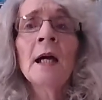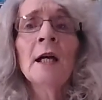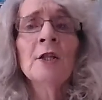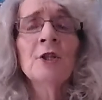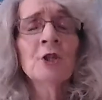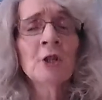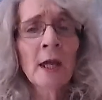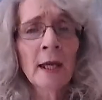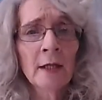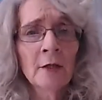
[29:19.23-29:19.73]

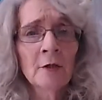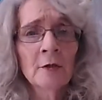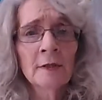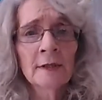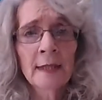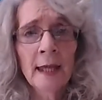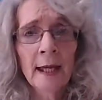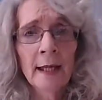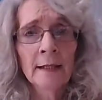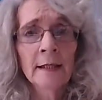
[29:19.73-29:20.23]

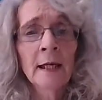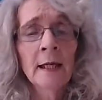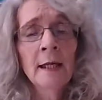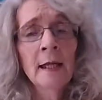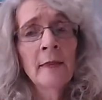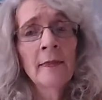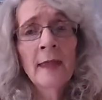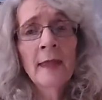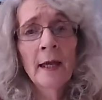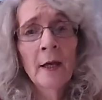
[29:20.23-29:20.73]
channels that
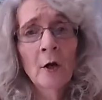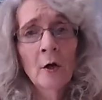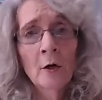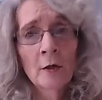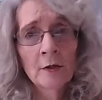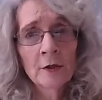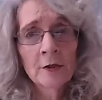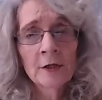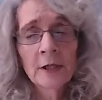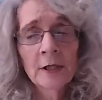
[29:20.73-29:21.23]

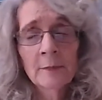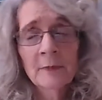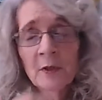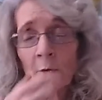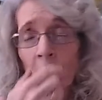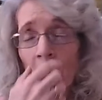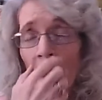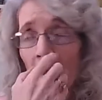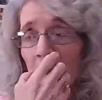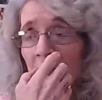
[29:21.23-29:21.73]
also
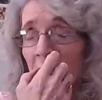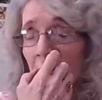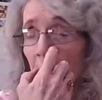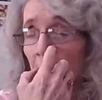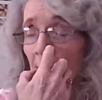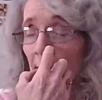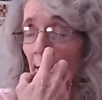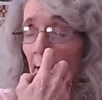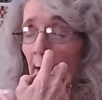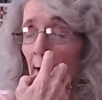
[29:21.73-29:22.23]
subscribe to
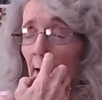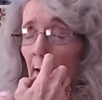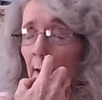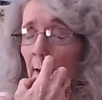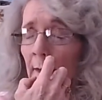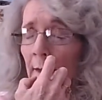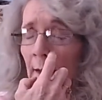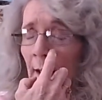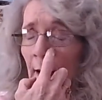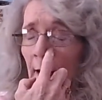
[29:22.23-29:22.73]
me,
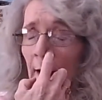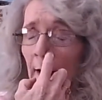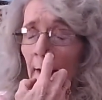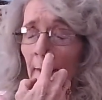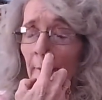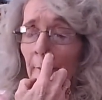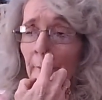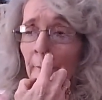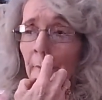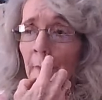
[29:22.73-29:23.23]
and
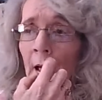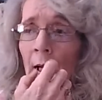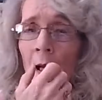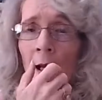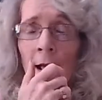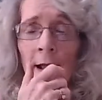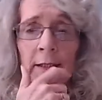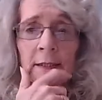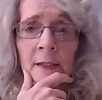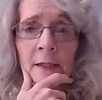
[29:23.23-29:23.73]

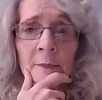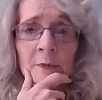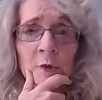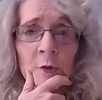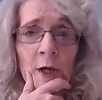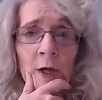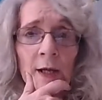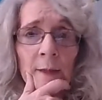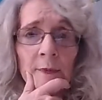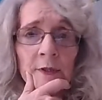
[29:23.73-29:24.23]
I
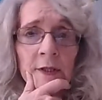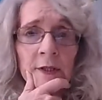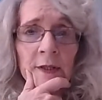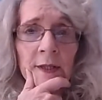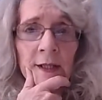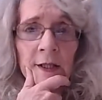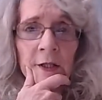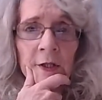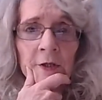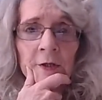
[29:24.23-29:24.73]
subscribe to
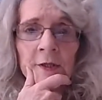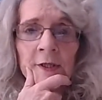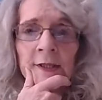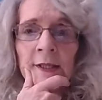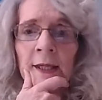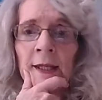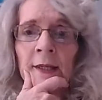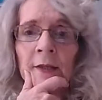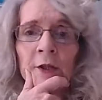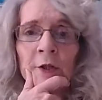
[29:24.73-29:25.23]
theirs,
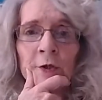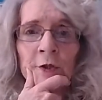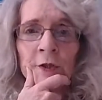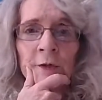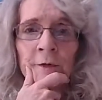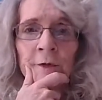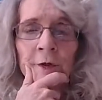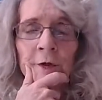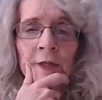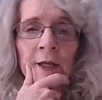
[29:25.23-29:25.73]
and there's
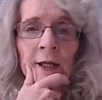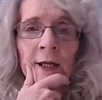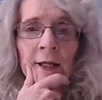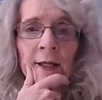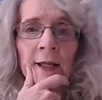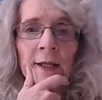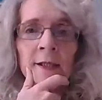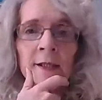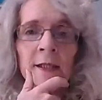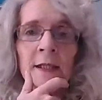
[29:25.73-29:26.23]
a few that I'd
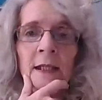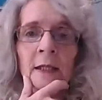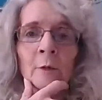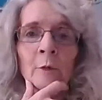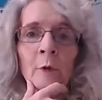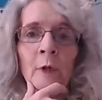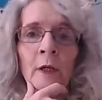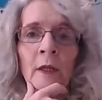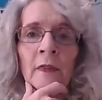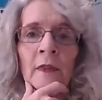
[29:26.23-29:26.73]
like to
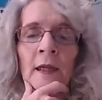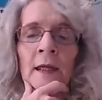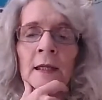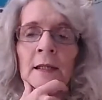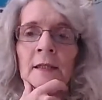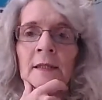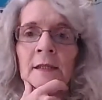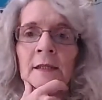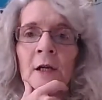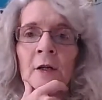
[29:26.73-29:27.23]
get with
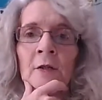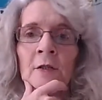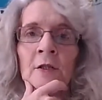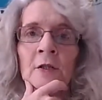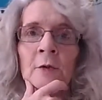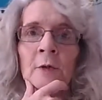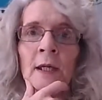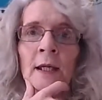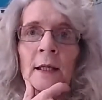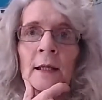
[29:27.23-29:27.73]
and start
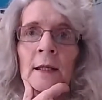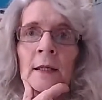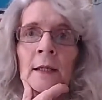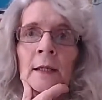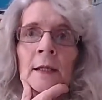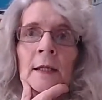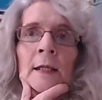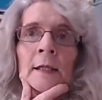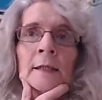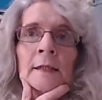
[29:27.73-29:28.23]
doing
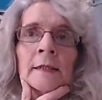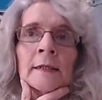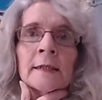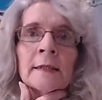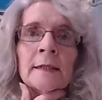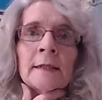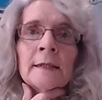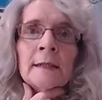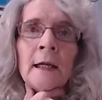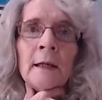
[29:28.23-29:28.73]

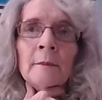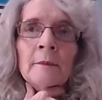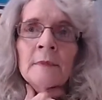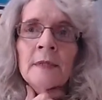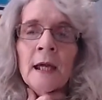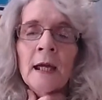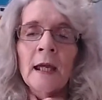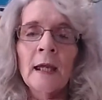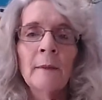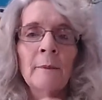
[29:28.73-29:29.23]
some
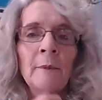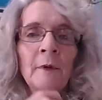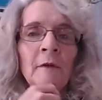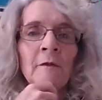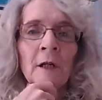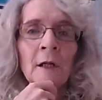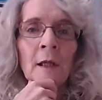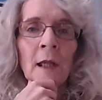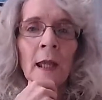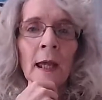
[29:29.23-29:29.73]
type
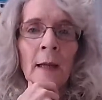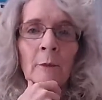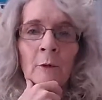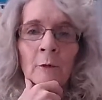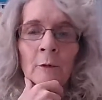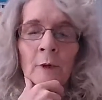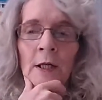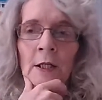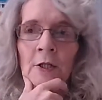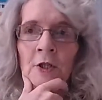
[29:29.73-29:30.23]
of
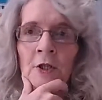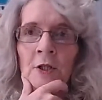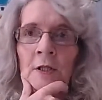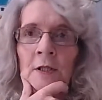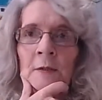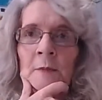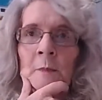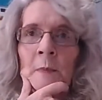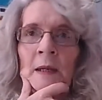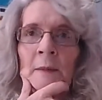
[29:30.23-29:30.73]

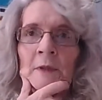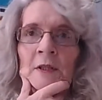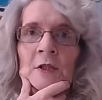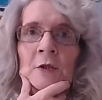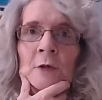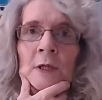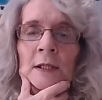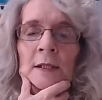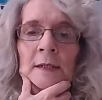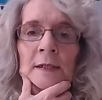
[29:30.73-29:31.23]
collaboration, maybe
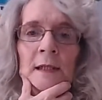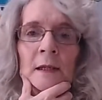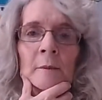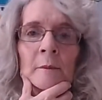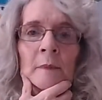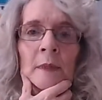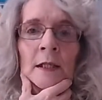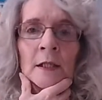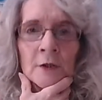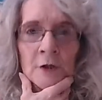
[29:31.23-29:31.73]
doing
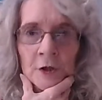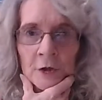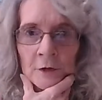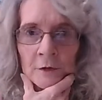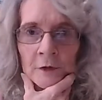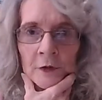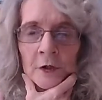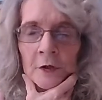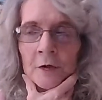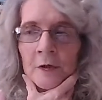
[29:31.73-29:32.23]
some
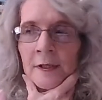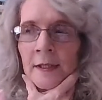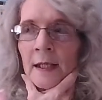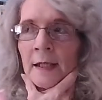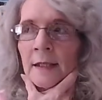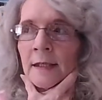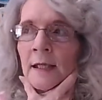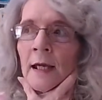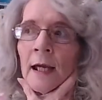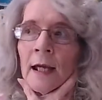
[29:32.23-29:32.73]
interviews
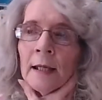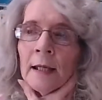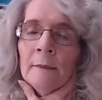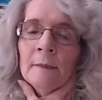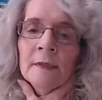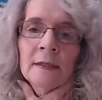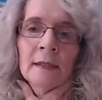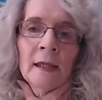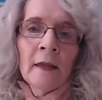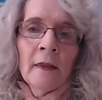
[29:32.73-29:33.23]
at
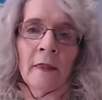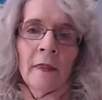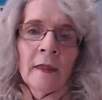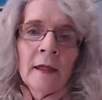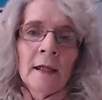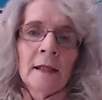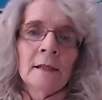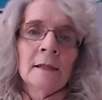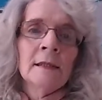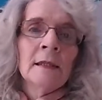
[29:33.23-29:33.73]
times and
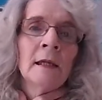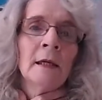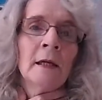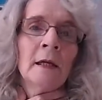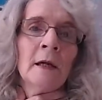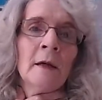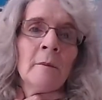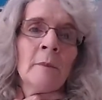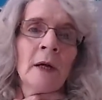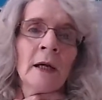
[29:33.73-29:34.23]
things.
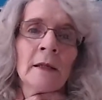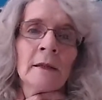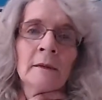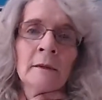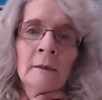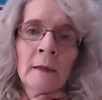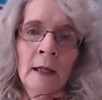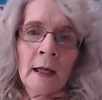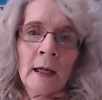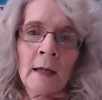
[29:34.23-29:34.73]
But
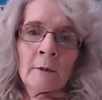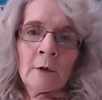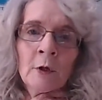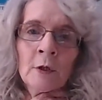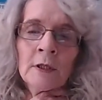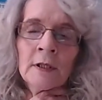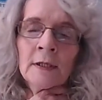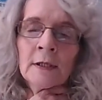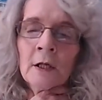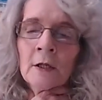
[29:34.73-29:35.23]

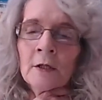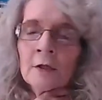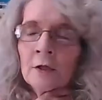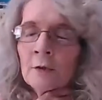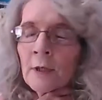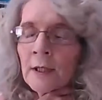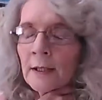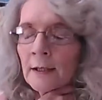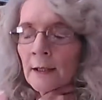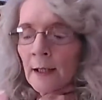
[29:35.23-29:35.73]
going to start
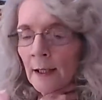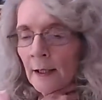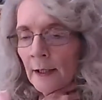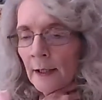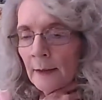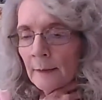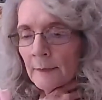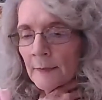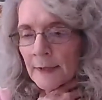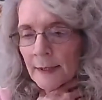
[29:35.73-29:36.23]
doing
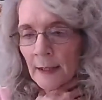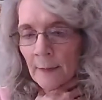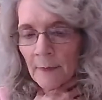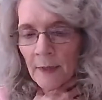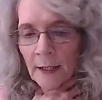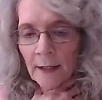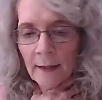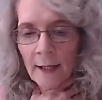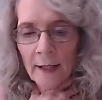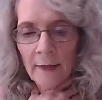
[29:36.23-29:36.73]

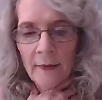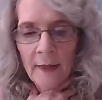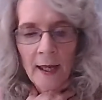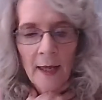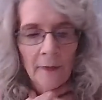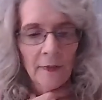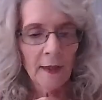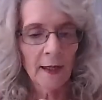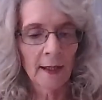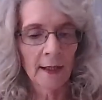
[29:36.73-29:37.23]
something like
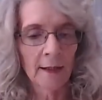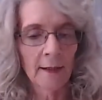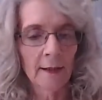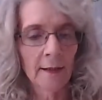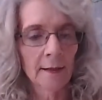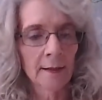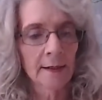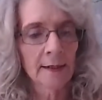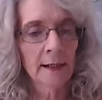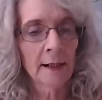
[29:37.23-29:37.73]
that, that it
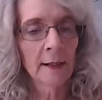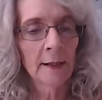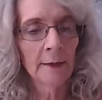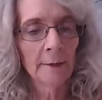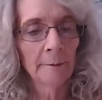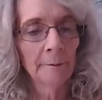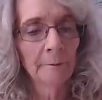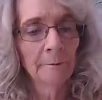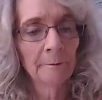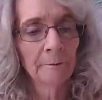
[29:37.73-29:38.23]
is
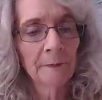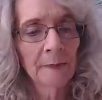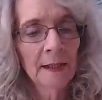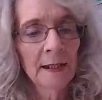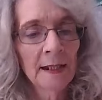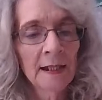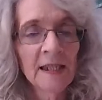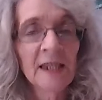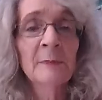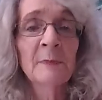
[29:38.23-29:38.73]

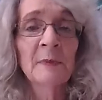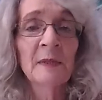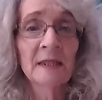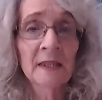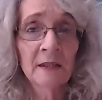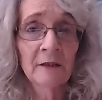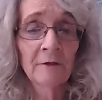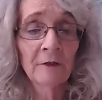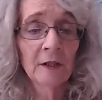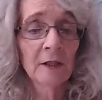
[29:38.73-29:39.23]

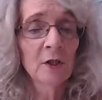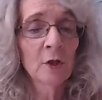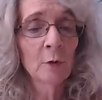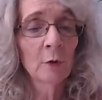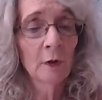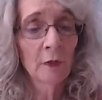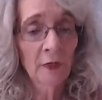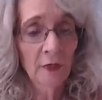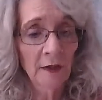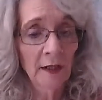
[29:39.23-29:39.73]
specific to
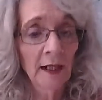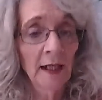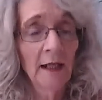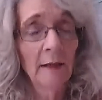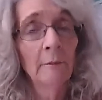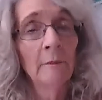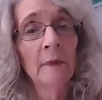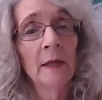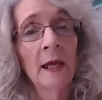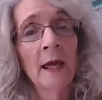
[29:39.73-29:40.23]
a
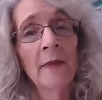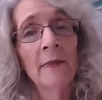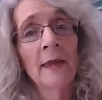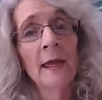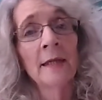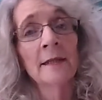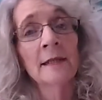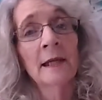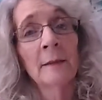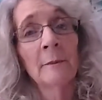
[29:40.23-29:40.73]
theme and
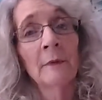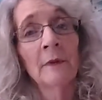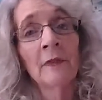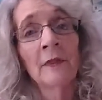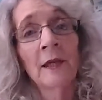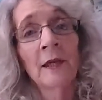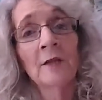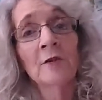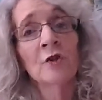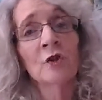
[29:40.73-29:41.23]
that type of
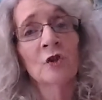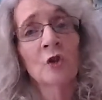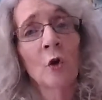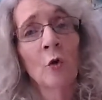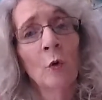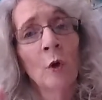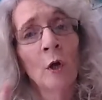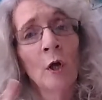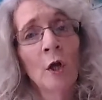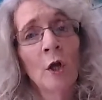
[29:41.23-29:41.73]
thing.
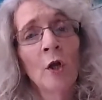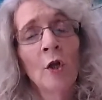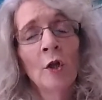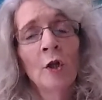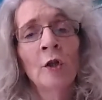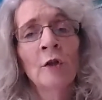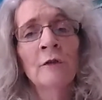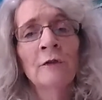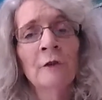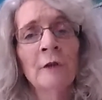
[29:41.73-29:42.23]
So
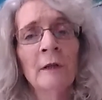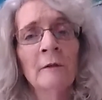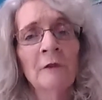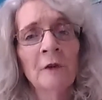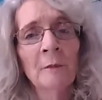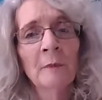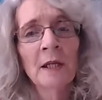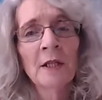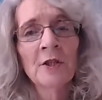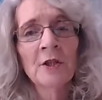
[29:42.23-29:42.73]
look for
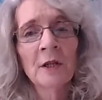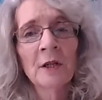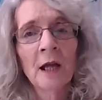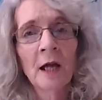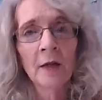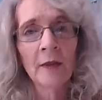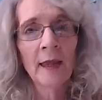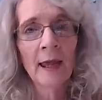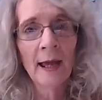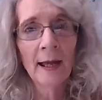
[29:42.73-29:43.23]
information
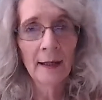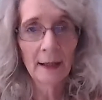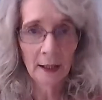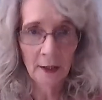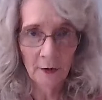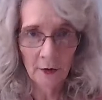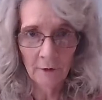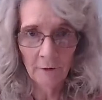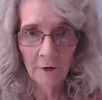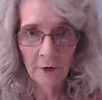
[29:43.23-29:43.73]
on that
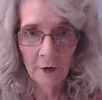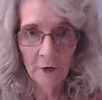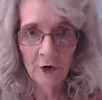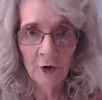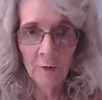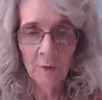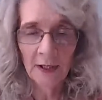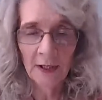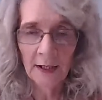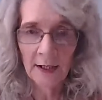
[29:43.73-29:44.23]
in the
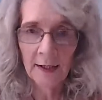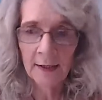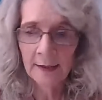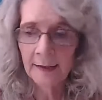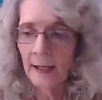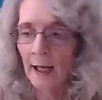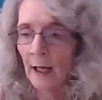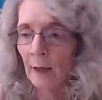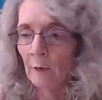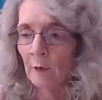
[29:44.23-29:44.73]
future,
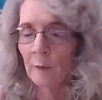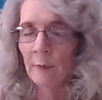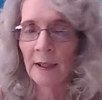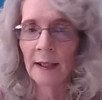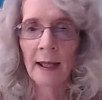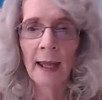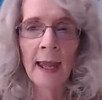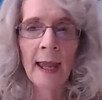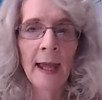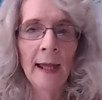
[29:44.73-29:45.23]
because I will
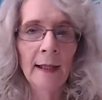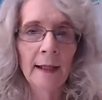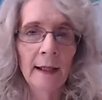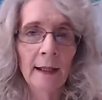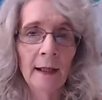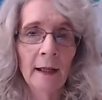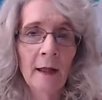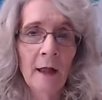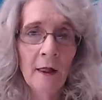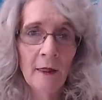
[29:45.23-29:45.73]
be
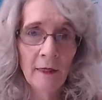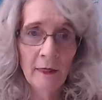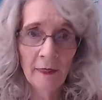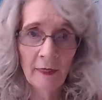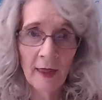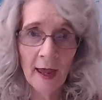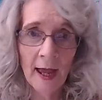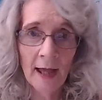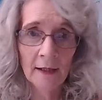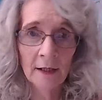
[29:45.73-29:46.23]
adding
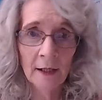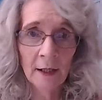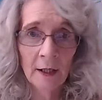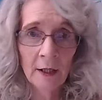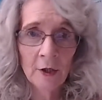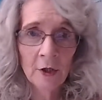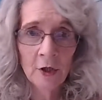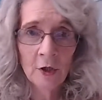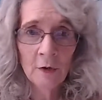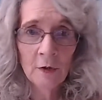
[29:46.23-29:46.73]

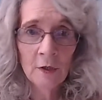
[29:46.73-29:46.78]
that